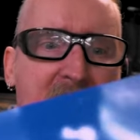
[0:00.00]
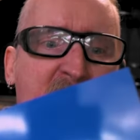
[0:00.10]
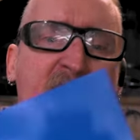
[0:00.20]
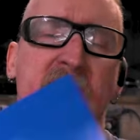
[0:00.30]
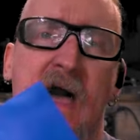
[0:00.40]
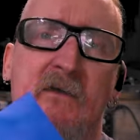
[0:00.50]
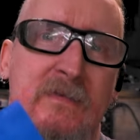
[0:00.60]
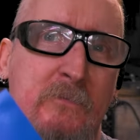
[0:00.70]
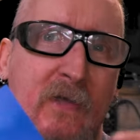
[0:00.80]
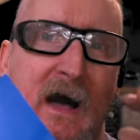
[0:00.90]
Alpha Knife
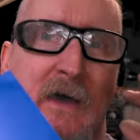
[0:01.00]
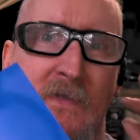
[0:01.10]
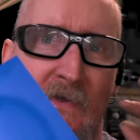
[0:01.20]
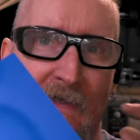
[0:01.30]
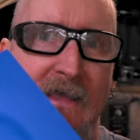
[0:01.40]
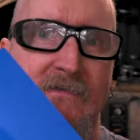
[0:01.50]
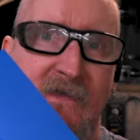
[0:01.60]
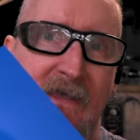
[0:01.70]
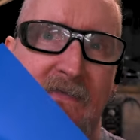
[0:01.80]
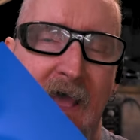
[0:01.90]
Supply, when you're getting
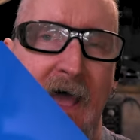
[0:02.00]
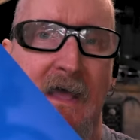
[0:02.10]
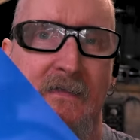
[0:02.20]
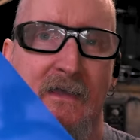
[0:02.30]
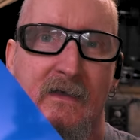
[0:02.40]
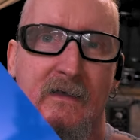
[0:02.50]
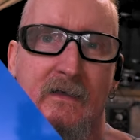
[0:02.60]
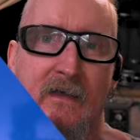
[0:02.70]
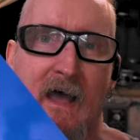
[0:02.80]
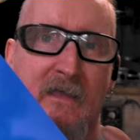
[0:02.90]
G10,
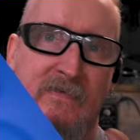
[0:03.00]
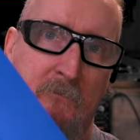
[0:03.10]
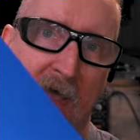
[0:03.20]
has the